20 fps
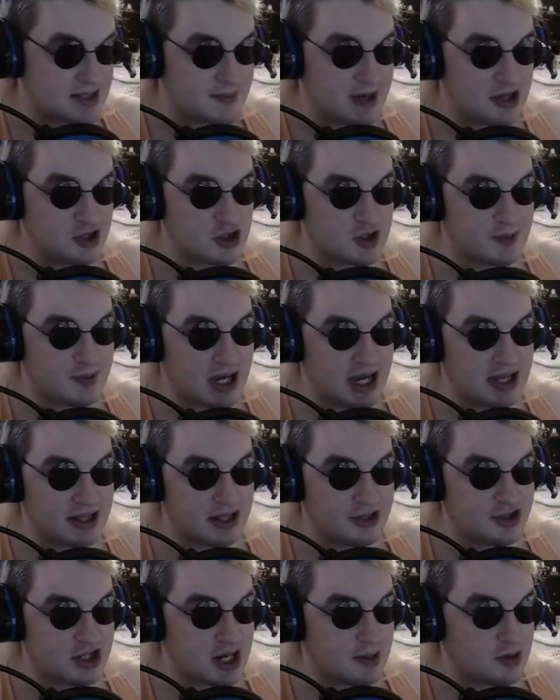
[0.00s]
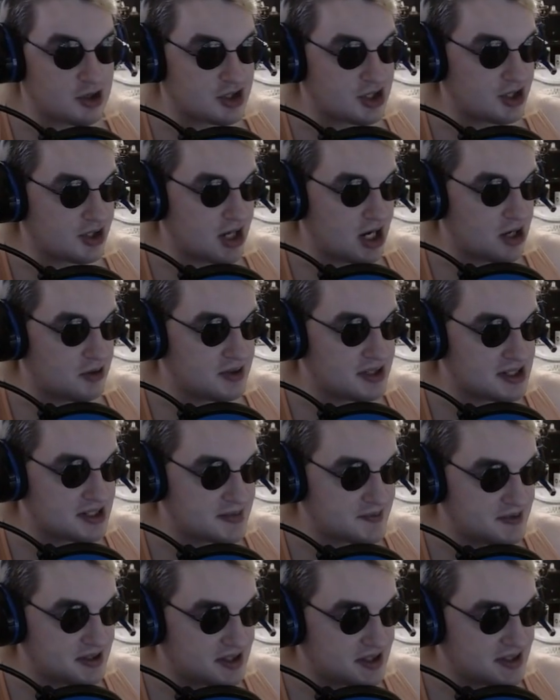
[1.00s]
major spot that jammers could go
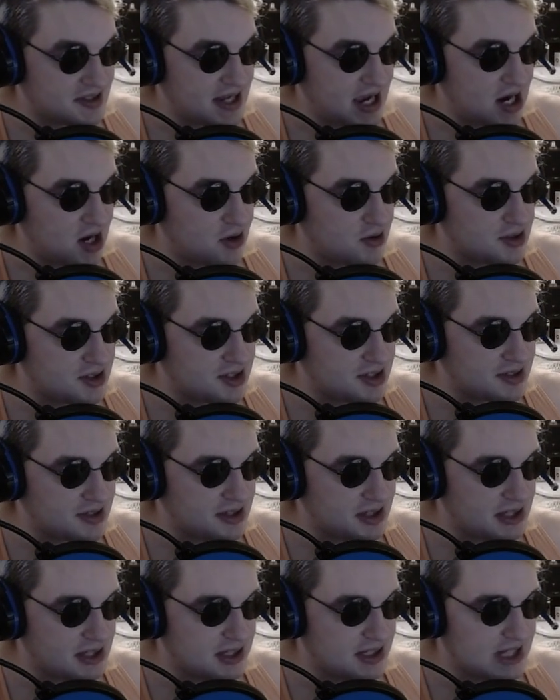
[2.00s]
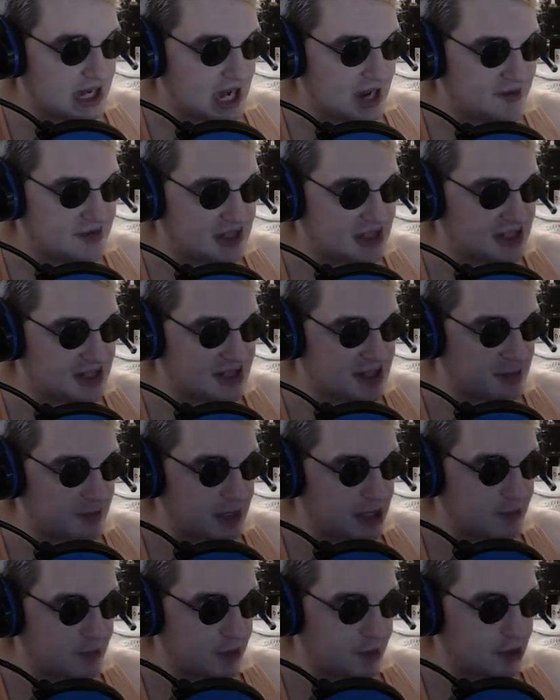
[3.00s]
is stairs. I've seen some
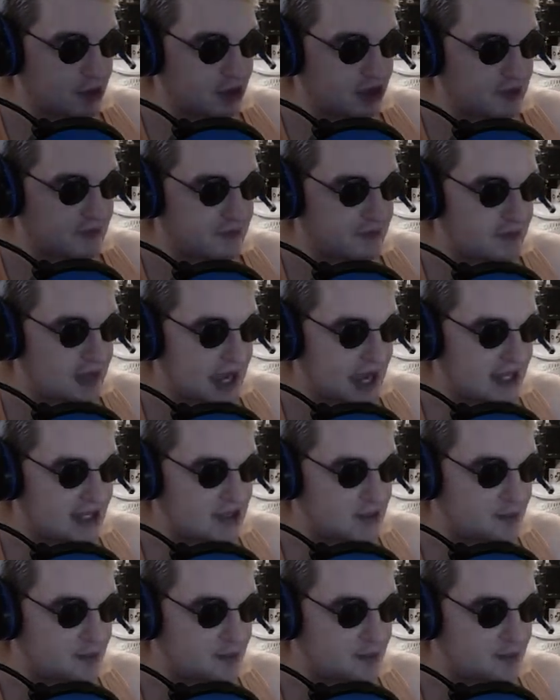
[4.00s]
people put them at the